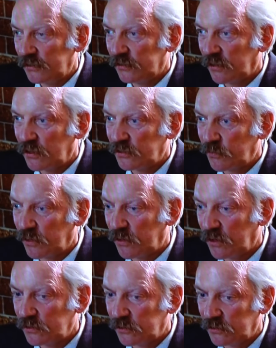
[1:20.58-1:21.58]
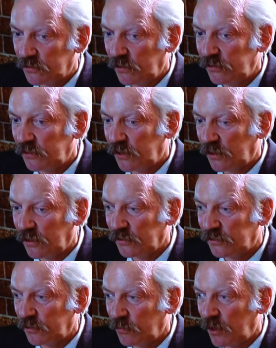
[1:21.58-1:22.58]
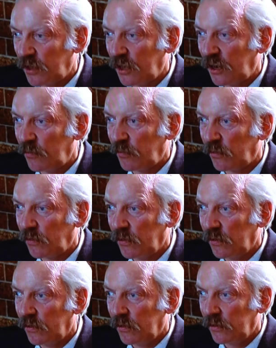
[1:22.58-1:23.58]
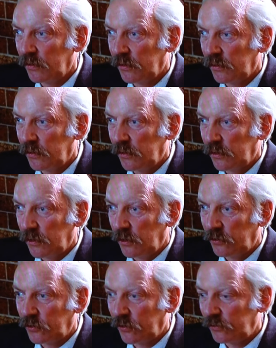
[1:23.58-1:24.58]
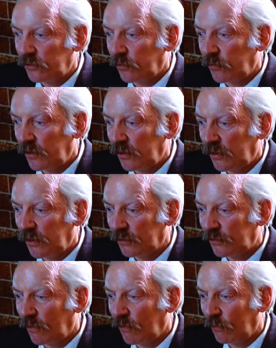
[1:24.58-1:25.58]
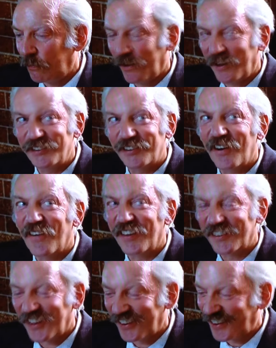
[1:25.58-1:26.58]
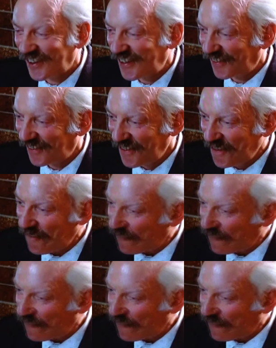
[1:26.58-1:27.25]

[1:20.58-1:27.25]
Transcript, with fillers: I just lost my concentration, I guess, and my animal turned on me. Got the whole place going like hell.